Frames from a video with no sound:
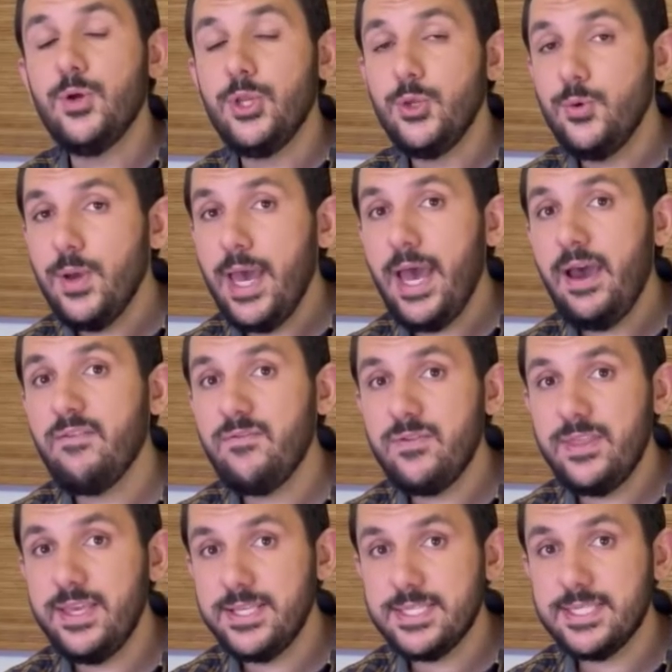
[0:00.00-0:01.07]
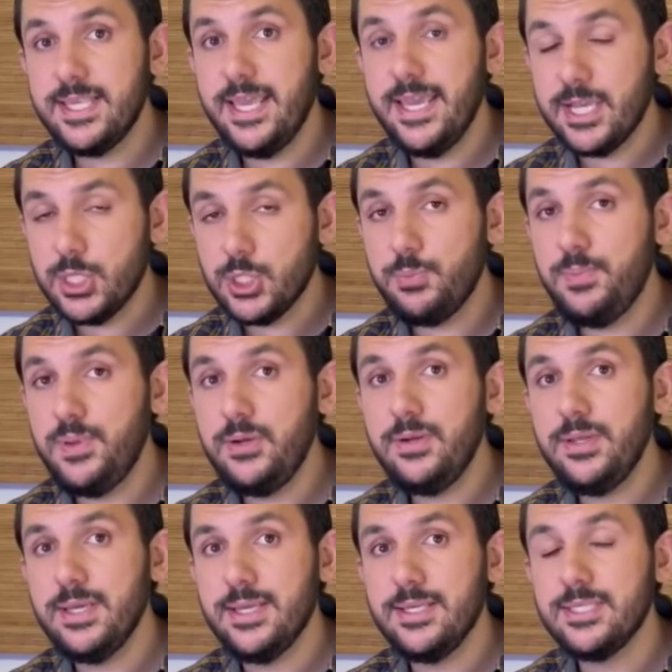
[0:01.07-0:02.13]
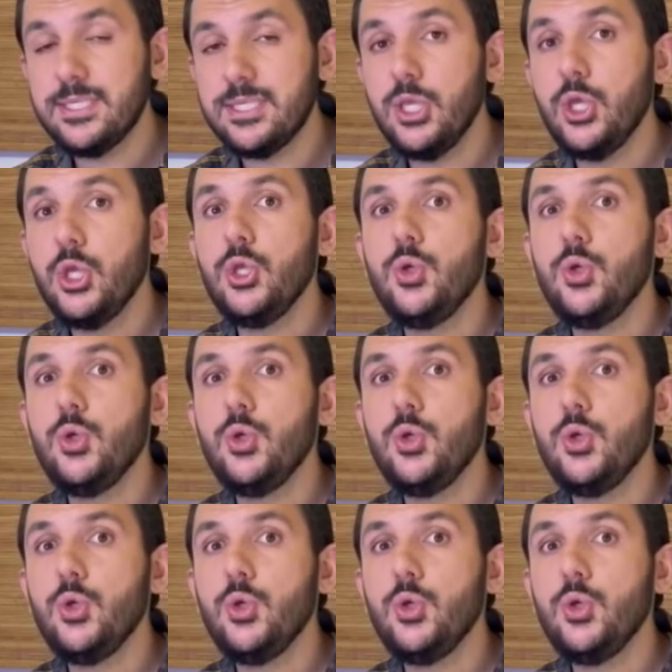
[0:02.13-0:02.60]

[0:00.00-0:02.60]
When you have this experience,